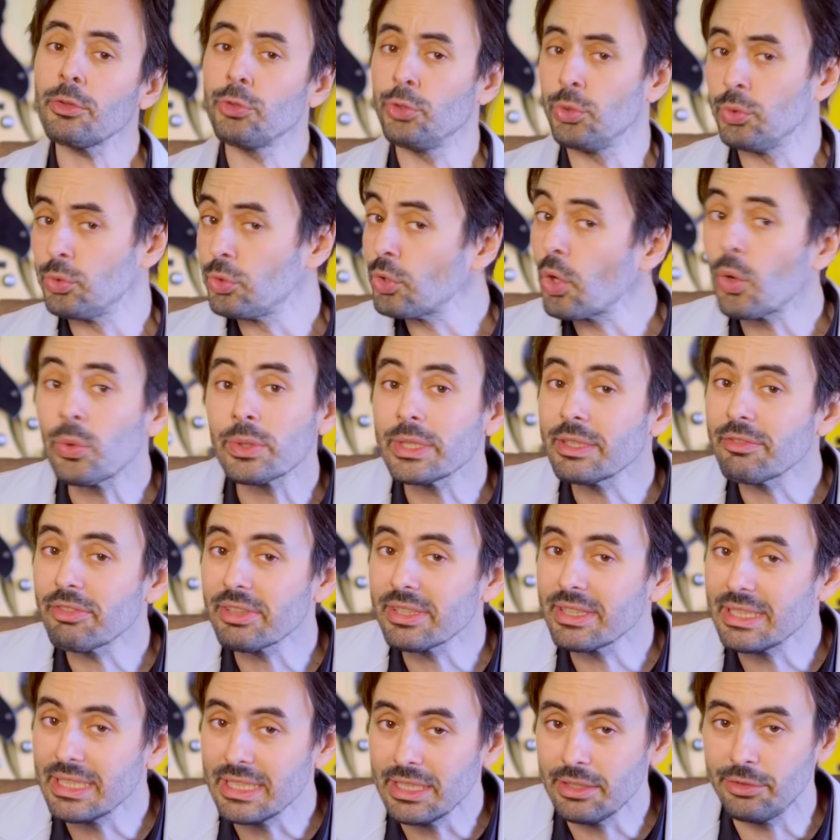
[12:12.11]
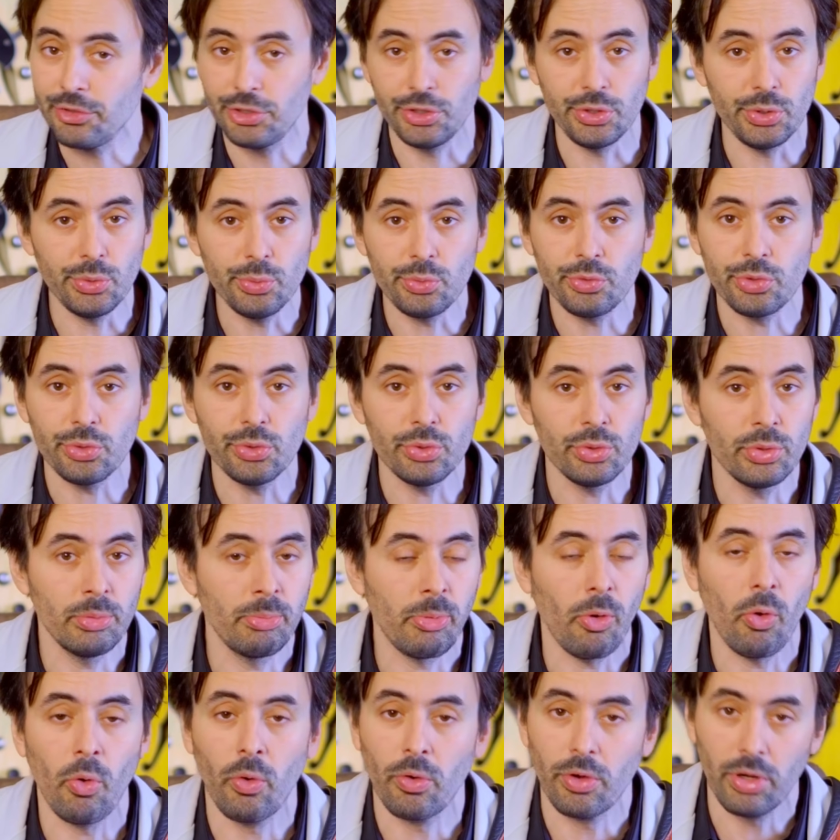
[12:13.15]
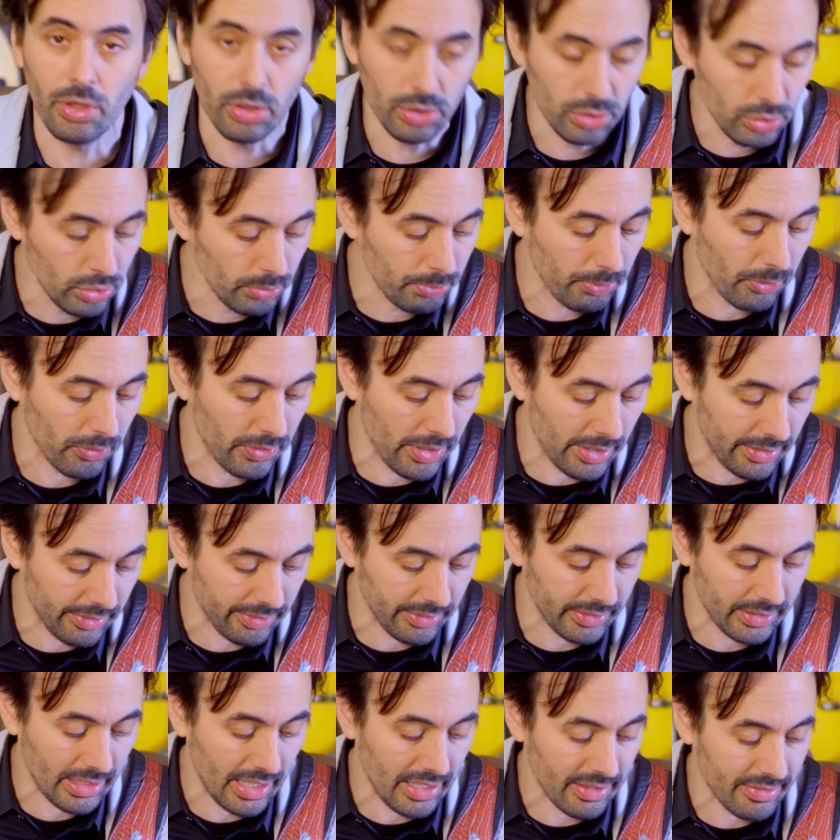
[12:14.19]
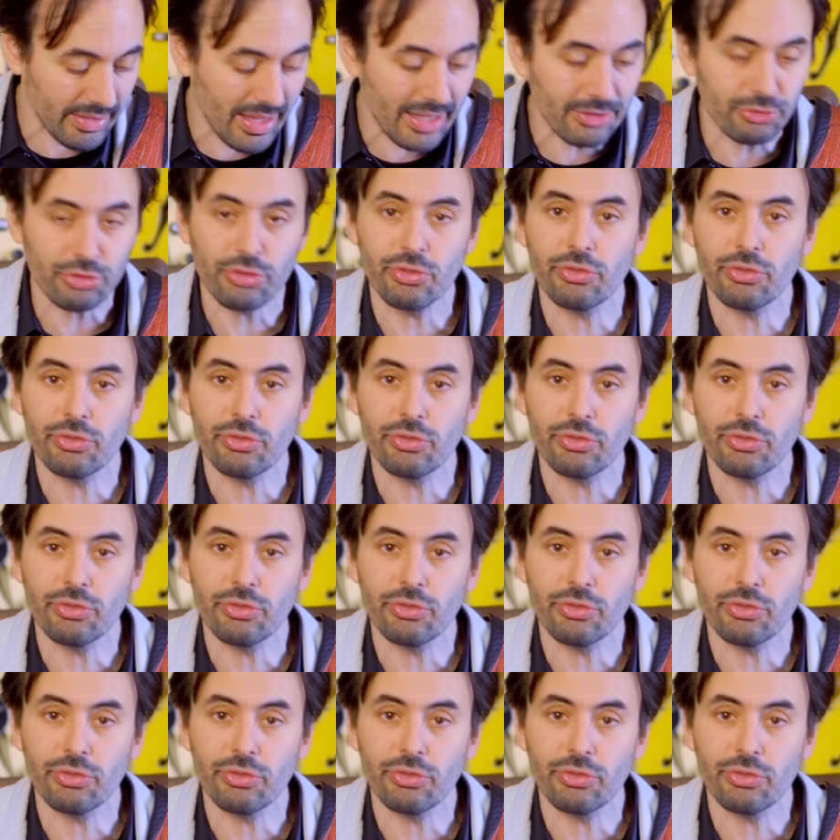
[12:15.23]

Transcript: You don't even need YouTube or a loop or anything like that.